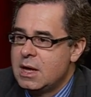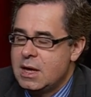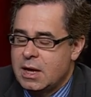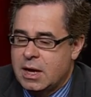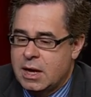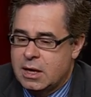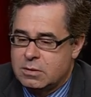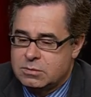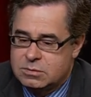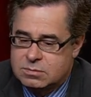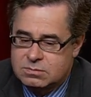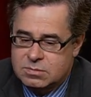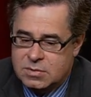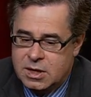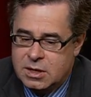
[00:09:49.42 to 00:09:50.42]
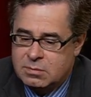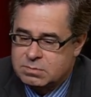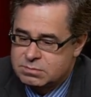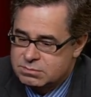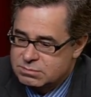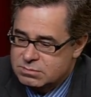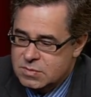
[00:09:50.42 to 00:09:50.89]
and they.
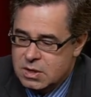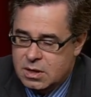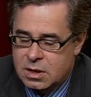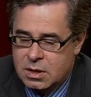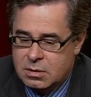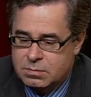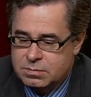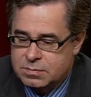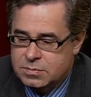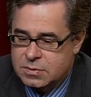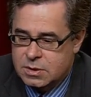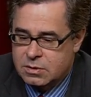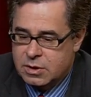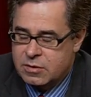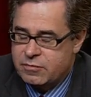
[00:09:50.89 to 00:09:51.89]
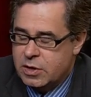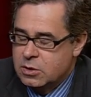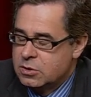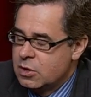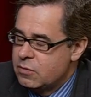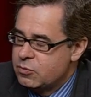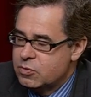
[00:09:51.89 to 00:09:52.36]
Um, you know, they fell
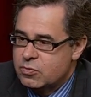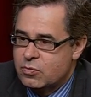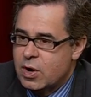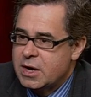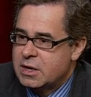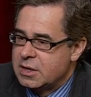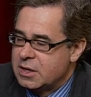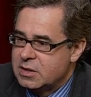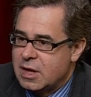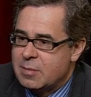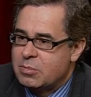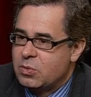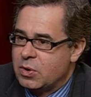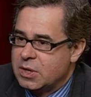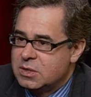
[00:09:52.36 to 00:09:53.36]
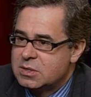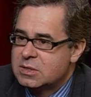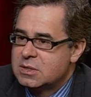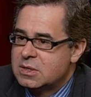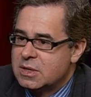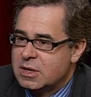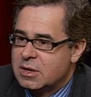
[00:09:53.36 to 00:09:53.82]
in love with Reagan at that point.
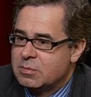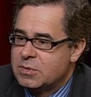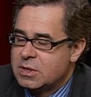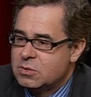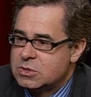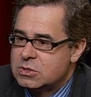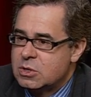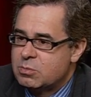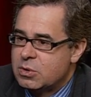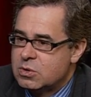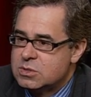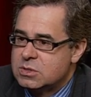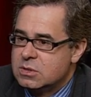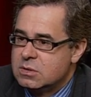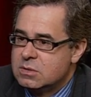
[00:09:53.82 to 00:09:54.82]
Um, he was their person.